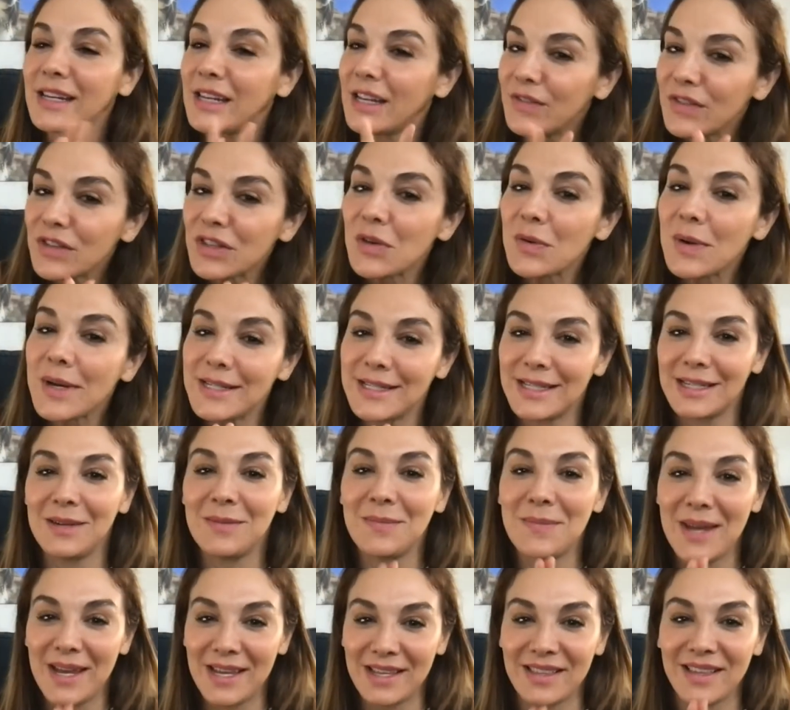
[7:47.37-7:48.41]
And even though I
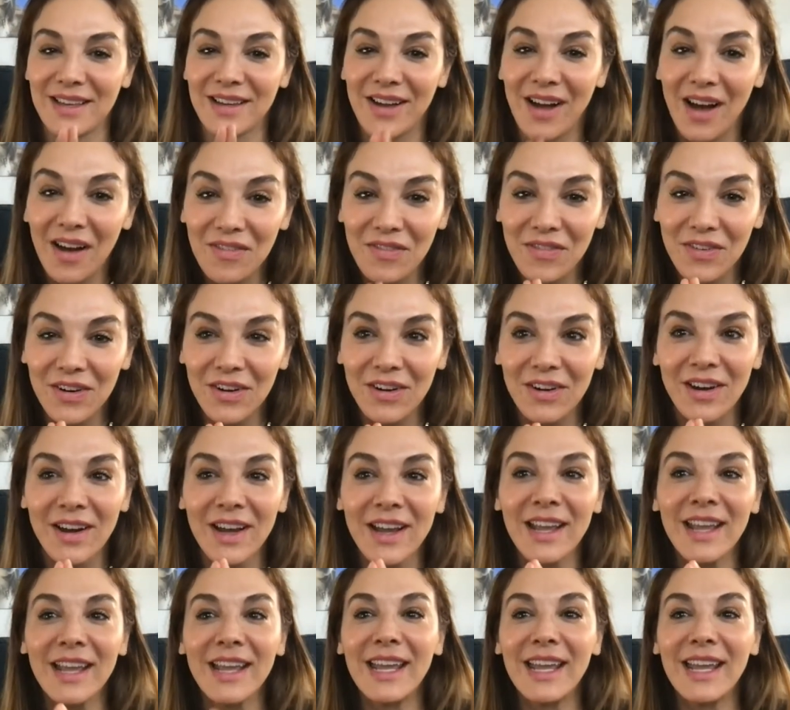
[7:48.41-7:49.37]
didn't make the cover,